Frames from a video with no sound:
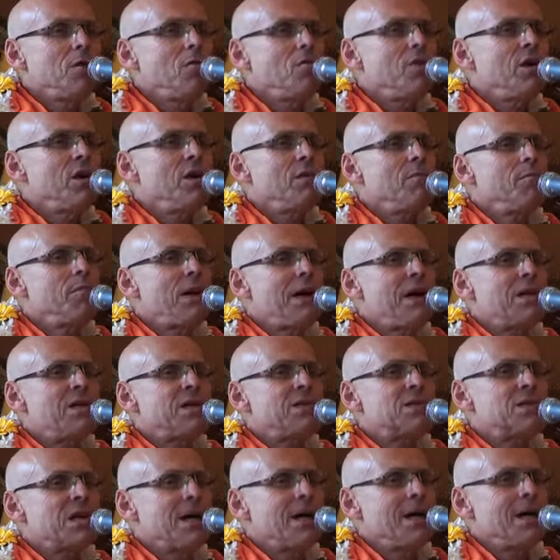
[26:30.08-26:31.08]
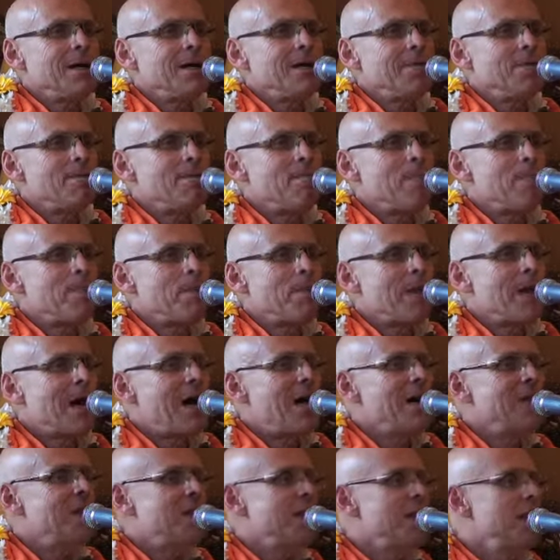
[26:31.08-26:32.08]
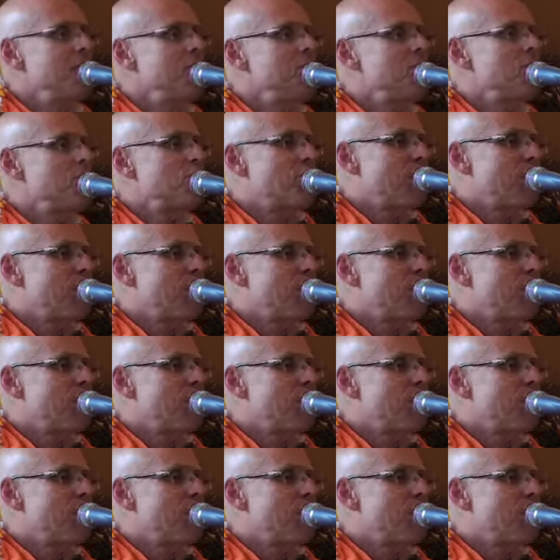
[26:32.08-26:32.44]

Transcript: When by the time I came to